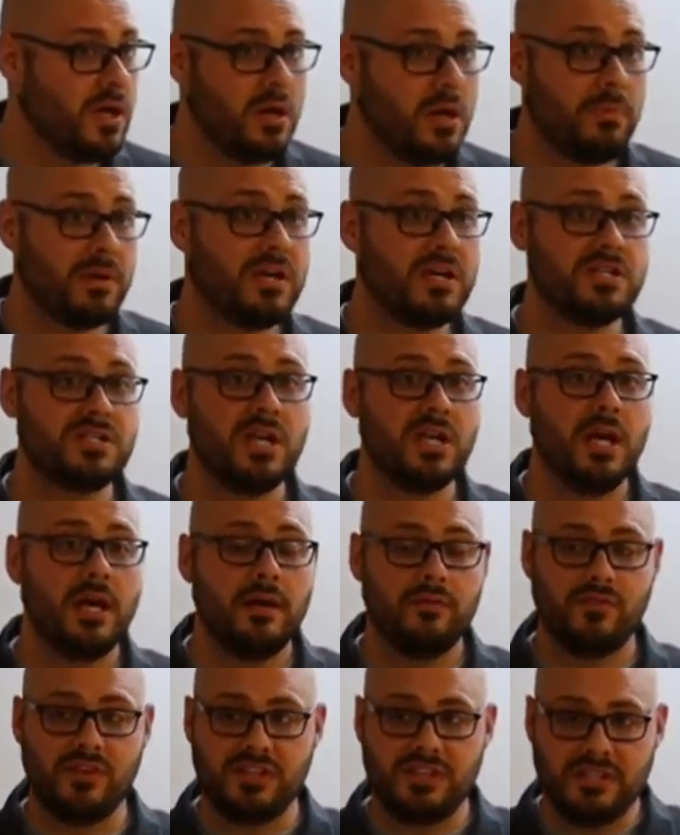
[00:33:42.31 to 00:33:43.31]
Because
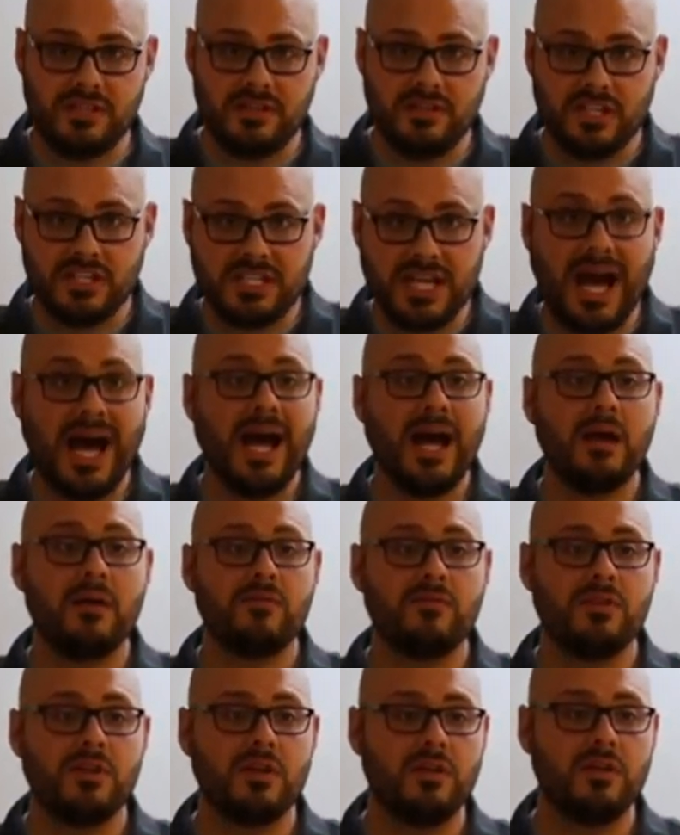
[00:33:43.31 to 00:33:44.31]
the the time
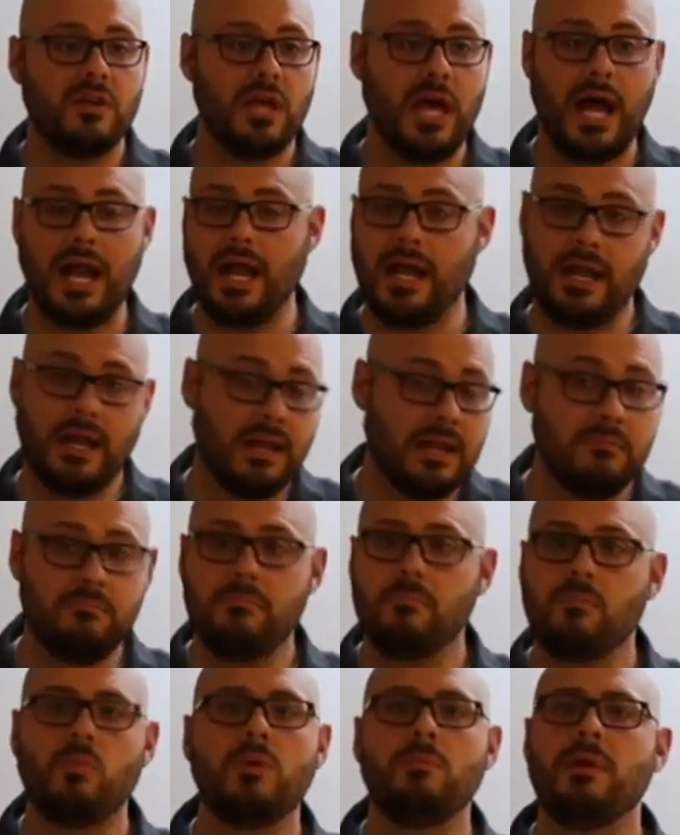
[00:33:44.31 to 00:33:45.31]
the I,
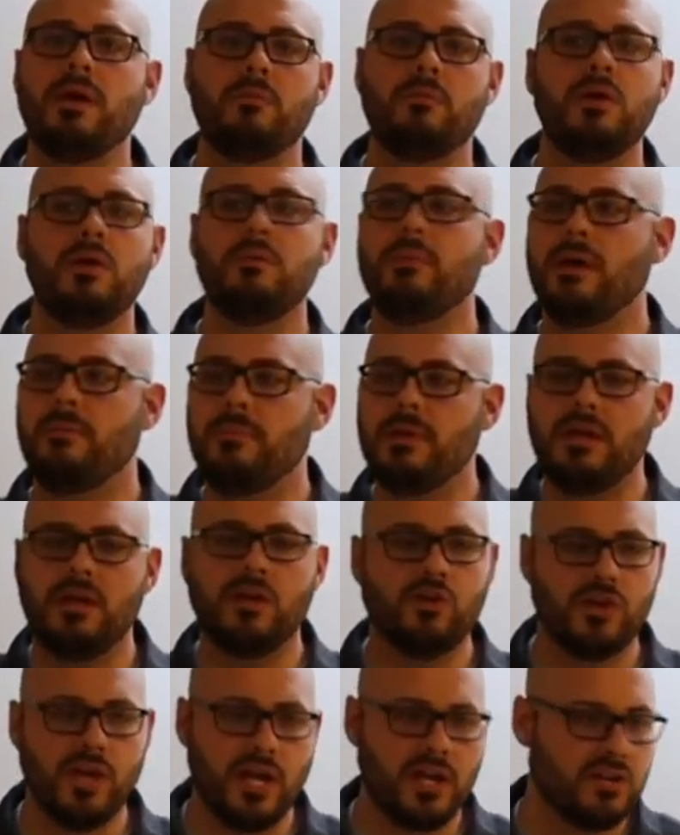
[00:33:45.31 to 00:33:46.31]
it, we may we may be
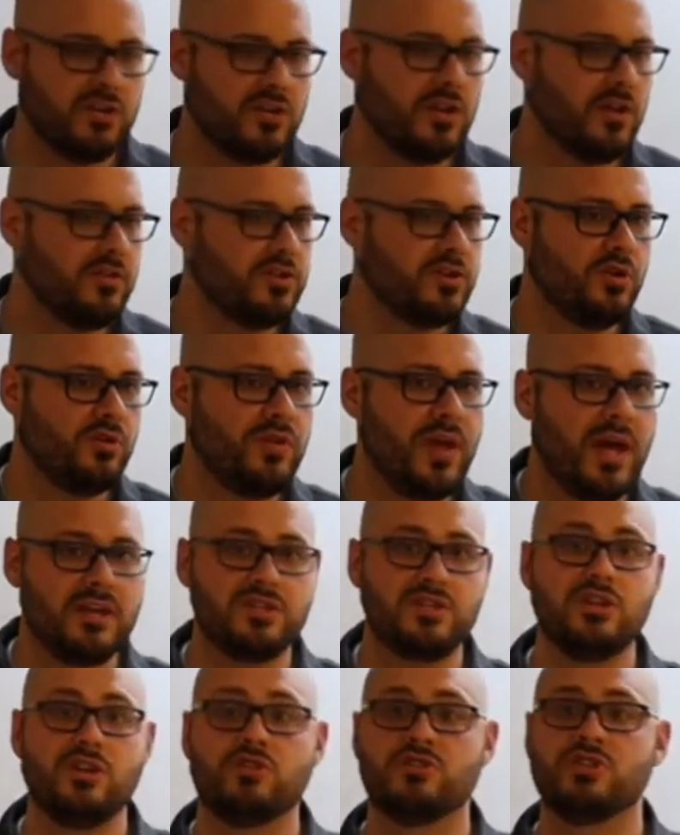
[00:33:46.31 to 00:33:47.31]
here yet another two
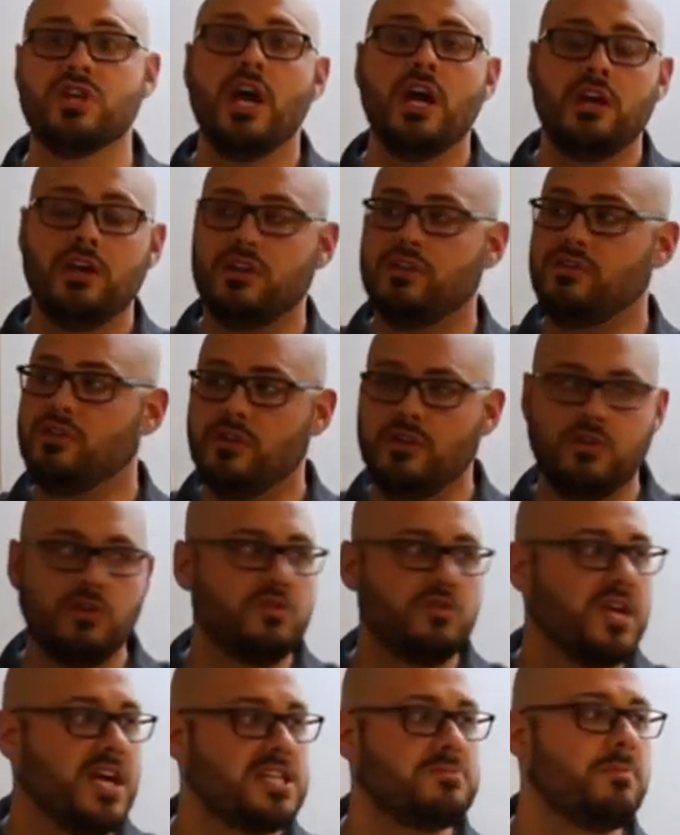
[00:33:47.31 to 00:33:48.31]
thousand years. It, the New
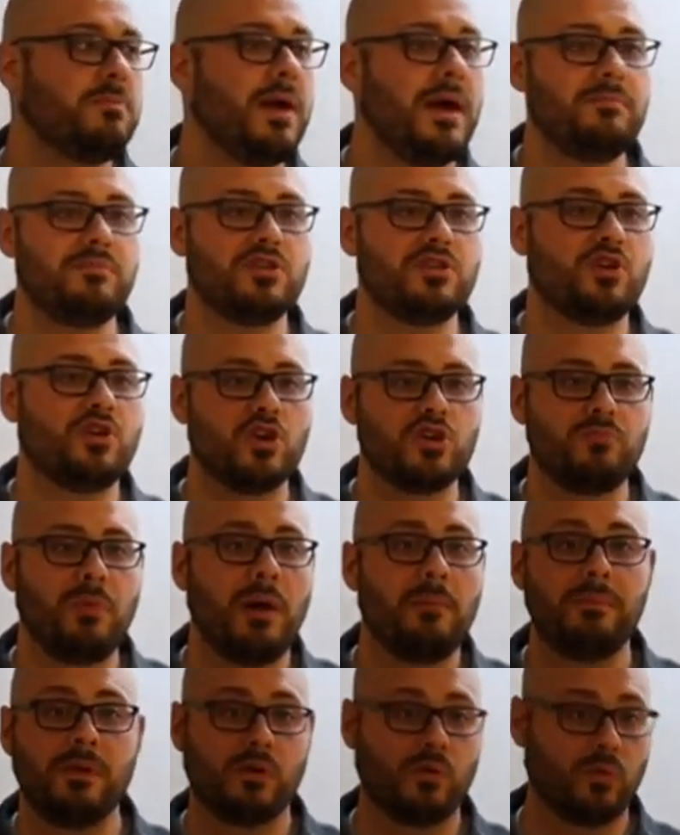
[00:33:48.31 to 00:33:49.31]
Testament Baptist Church
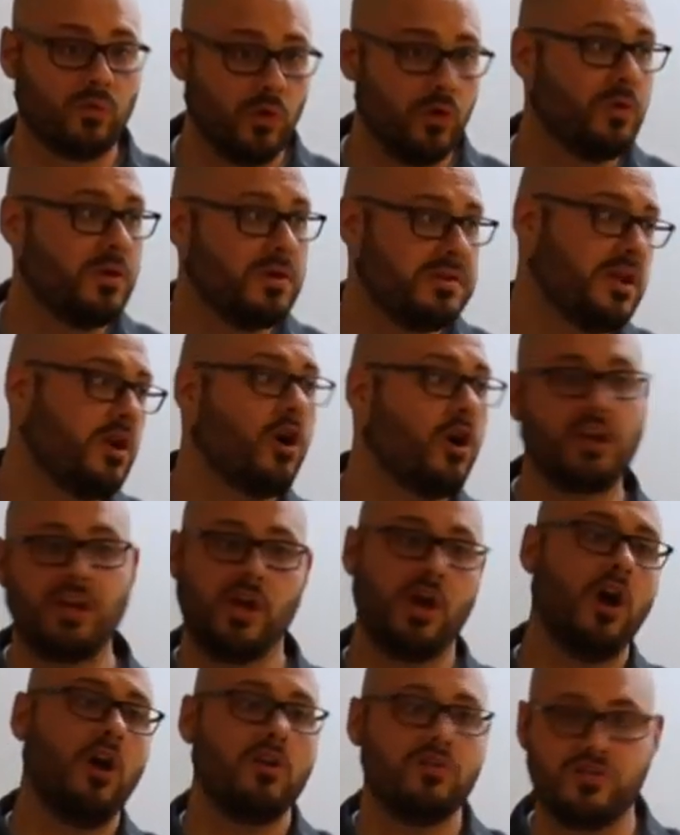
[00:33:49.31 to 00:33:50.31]
might be a ruin that
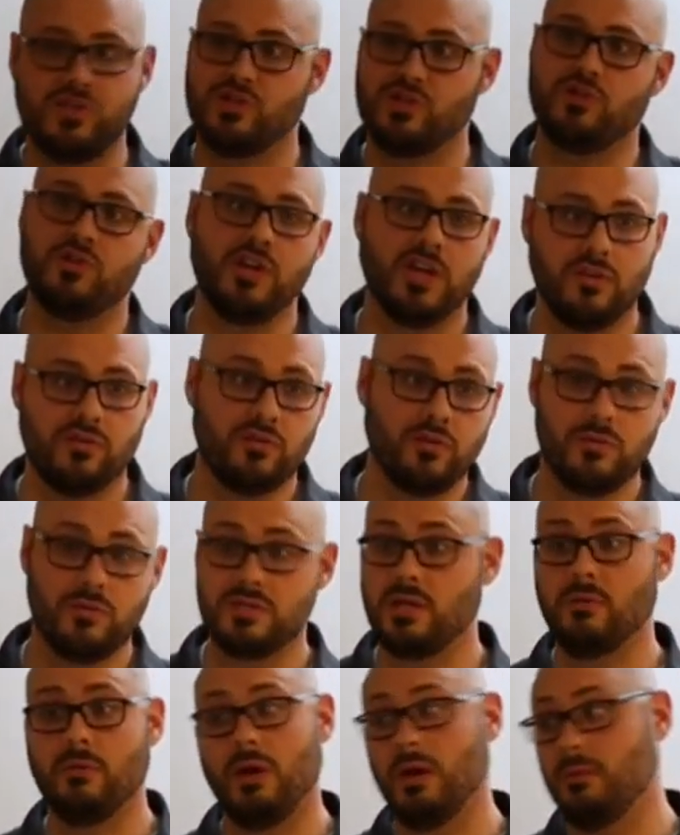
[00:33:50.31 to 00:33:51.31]
archaeologists are digging through and
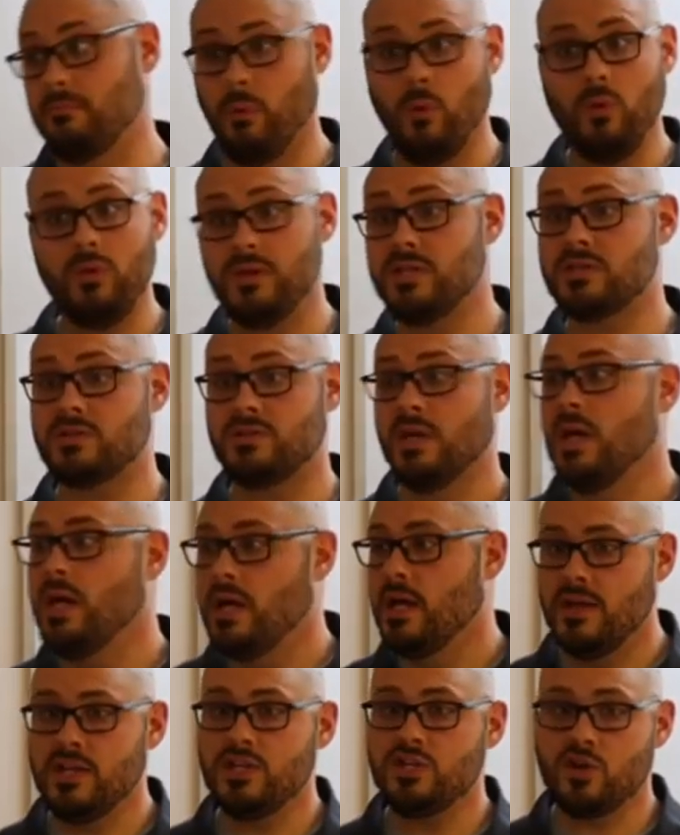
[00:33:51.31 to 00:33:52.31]
say, "Well, boy, this
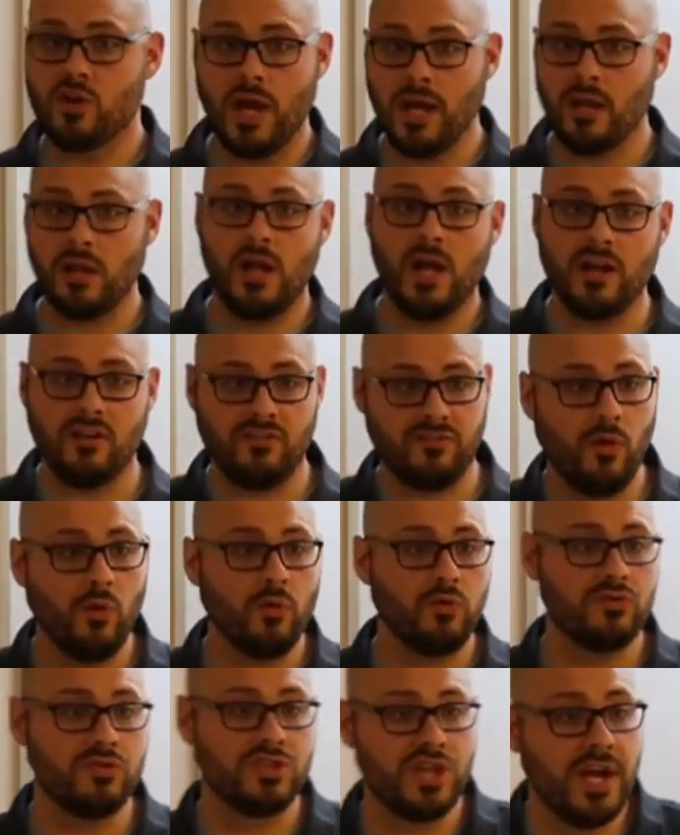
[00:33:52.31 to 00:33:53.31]
they sure had a lot of
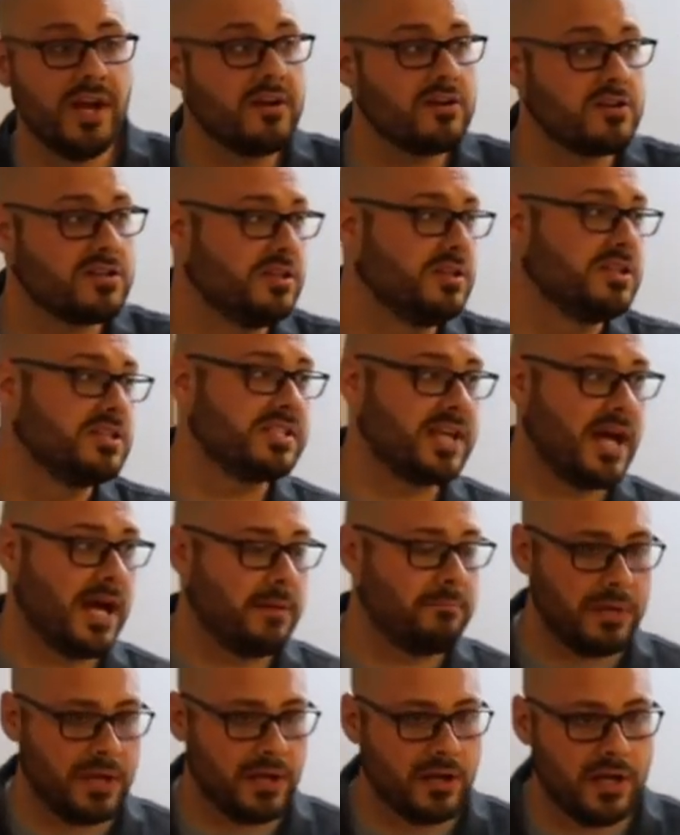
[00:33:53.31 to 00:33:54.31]
folding chairs in this
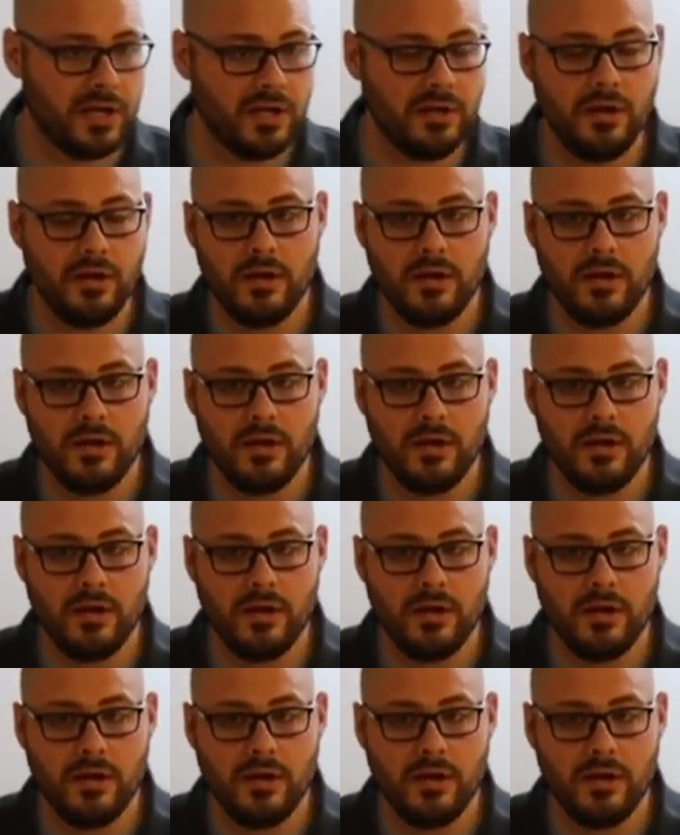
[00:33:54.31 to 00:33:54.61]
time period."